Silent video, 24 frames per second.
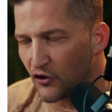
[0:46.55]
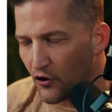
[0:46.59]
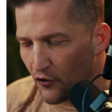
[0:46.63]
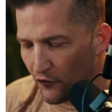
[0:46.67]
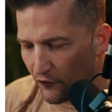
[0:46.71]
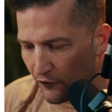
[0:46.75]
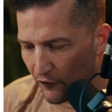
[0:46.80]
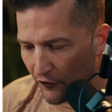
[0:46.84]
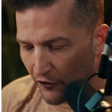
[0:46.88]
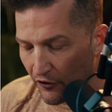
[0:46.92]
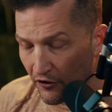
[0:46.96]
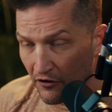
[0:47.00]

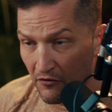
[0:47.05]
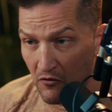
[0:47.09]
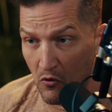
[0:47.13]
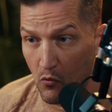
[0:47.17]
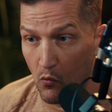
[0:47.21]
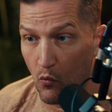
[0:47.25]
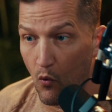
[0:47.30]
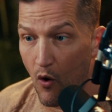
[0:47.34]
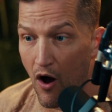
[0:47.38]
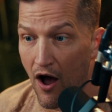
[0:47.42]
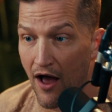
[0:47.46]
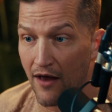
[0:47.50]
over
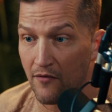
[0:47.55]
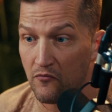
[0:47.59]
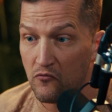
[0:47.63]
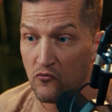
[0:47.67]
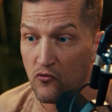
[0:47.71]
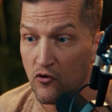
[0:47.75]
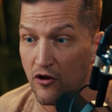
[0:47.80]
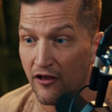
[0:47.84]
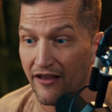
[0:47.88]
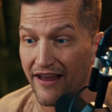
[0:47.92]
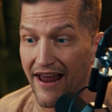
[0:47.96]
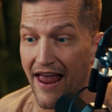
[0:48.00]
what
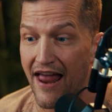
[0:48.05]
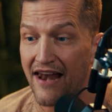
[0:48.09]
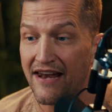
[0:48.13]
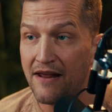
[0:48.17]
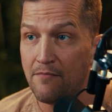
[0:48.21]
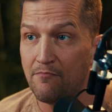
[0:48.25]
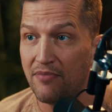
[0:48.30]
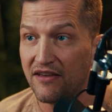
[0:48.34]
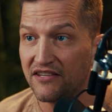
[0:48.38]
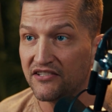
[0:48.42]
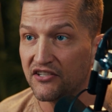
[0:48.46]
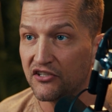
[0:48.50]
really any
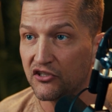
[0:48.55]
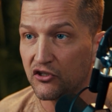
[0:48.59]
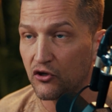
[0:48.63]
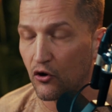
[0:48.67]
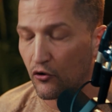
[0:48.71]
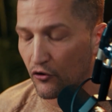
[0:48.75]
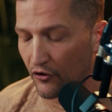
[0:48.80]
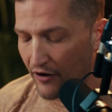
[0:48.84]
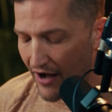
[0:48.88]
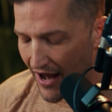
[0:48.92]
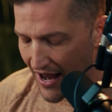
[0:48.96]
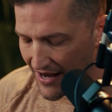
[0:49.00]
business
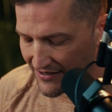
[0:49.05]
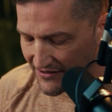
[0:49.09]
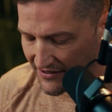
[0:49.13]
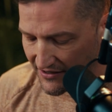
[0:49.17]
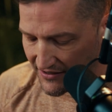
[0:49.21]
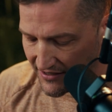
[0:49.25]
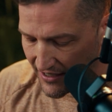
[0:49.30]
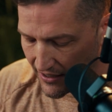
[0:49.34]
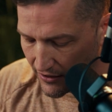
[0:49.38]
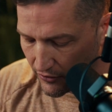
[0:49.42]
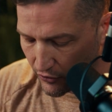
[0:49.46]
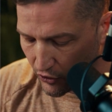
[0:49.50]
owner has to
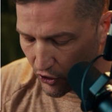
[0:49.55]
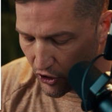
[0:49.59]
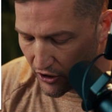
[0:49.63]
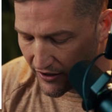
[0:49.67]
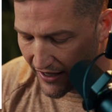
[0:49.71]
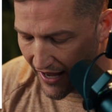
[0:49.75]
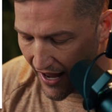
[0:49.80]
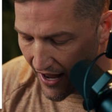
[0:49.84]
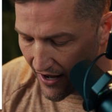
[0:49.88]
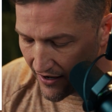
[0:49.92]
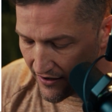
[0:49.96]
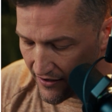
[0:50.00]
take a look
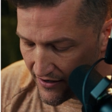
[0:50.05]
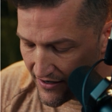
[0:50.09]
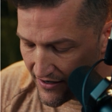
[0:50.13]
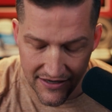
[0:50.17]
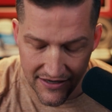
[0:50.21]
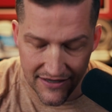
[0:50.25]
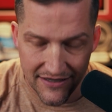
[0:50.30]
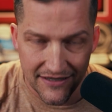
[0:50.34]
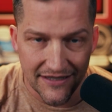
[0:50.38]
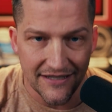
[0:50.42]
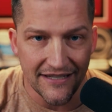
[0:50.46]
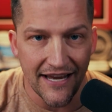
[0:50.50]
at.
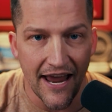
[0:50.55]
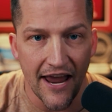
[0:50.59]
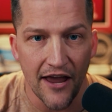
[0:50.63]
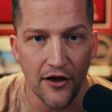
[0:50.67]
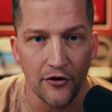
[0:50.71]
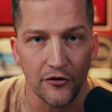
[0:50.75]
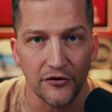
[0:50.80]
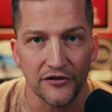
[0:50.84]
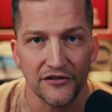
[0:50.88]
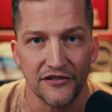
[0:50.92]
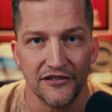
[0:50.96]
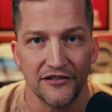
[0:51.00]

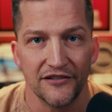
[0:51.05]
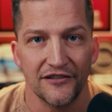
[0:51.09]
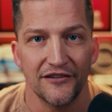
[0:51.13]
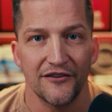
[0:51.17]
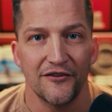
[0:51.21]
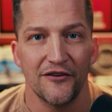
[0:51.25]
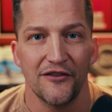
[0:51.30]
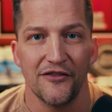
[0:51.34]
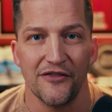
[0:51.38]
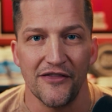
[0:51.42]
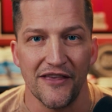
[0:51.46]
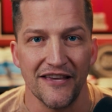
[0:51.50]
Sales,
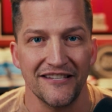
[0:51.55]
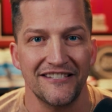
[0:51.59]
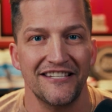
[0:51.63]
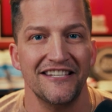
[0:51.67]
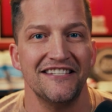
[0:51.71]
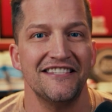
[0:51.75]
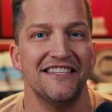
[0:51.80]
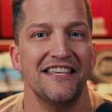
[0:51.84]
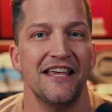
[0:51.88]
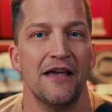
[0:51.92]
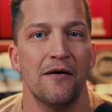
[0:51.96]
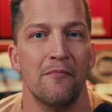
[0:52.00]
this
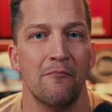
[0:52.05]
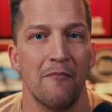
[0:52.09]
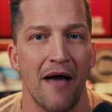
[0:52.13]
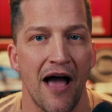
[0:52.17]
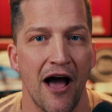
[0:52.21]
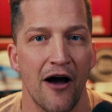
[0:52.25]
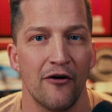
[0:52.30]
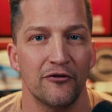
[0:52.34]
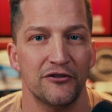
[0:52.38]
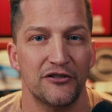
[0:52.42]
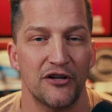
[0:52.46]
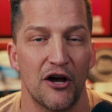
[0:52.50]
is the
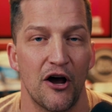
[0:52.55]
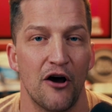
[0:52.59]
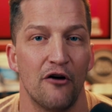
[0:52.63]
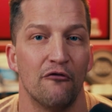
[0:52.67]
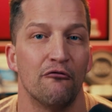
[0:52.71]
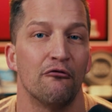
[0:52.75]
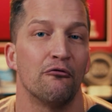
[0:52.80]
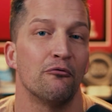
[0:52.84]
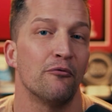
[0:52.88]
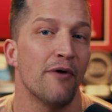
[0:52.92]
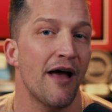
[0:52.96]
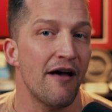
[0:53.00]
amount
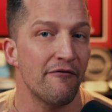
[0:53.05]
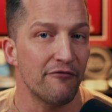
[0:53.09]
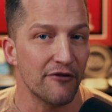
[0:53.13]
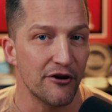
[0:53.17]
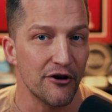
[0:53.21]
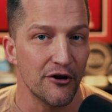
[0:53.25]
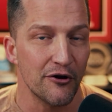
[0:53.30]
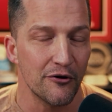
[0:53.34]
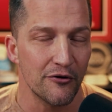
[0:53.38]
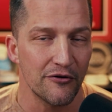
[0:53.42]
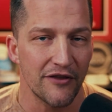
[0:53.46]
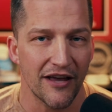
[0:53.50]
of
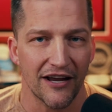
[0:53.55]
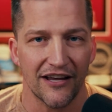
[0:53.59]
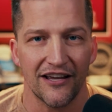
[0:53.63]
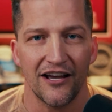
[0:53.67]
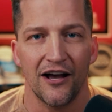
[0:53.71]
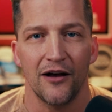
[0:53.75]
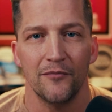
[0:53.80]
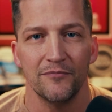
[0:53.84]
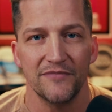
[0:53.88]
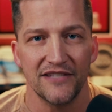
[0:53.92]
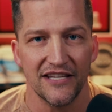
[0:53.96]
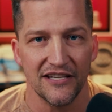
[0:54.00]
revenue that
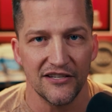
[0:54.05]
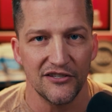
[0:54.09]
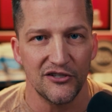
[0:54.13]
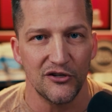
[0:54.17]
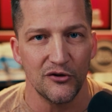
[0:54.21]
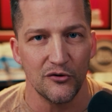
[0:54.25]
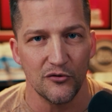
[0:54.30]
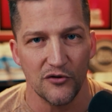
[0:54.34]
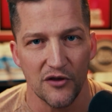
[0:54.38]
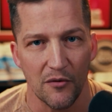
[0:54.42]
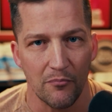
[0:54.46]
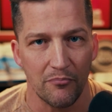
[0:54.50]
comes
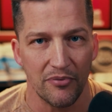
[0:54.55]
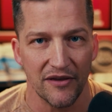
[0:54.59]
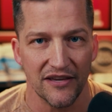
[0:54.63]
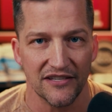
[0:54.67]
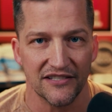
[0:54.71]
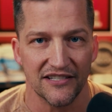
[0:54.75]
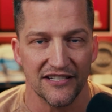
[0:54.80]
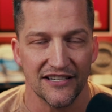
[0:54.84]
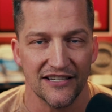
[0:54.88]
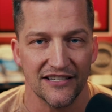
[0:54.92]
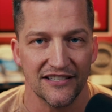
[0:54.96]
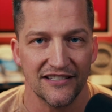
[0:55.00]
into the
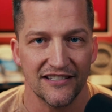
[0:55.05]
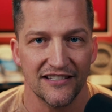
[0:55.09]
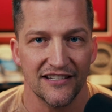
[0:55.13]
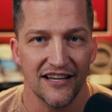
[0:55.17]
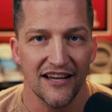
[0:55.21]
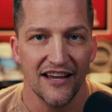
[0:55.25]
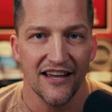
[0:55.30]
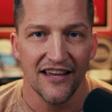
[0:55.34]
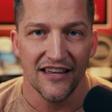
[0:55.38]
business.